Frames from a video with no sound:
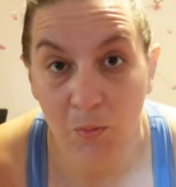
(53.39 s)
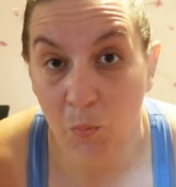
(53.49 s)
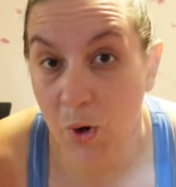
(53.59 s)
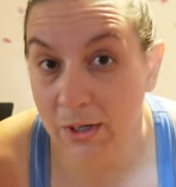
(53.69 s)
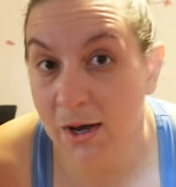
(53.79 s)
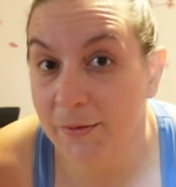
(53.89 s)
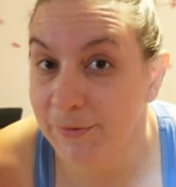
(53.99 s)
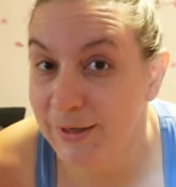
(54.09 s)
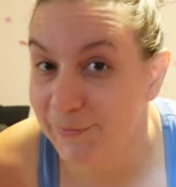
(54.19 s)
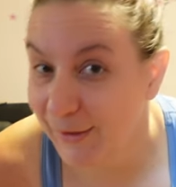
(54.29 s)
one of
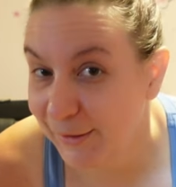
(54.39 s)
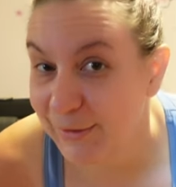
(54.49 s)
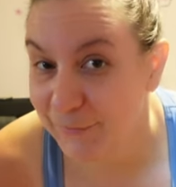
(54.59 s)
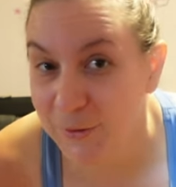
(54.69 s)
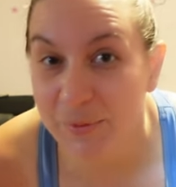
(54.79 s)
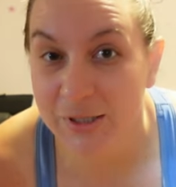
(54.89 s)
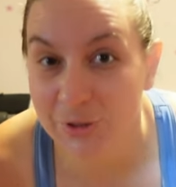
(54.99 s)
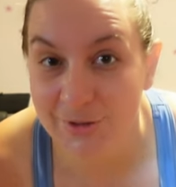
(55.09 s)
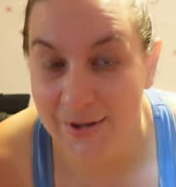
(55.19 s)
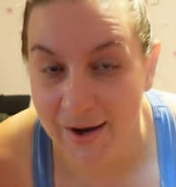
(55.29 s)
the very few
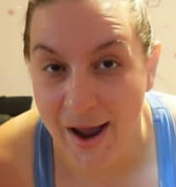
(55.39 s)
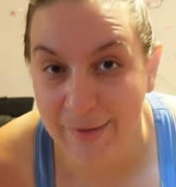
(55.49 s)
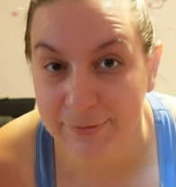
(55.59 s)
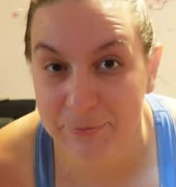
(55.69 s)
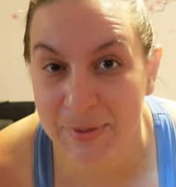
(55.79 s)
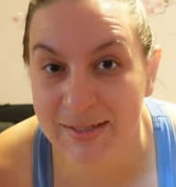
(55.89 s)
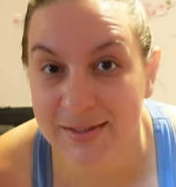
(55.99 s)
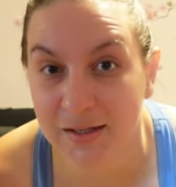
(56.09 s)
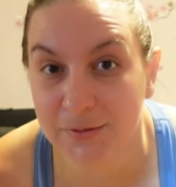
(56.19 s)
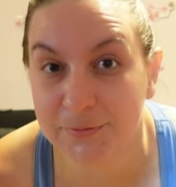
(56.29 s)
pictures I have of
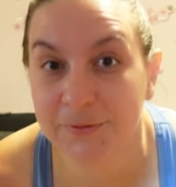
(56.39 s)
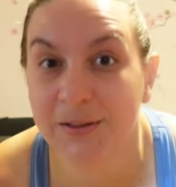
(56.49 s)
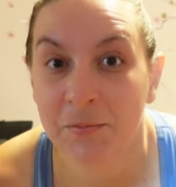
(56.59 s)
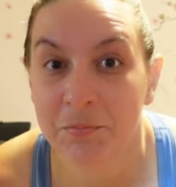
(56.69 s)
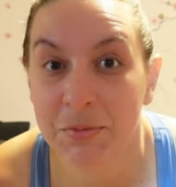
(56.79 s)
myself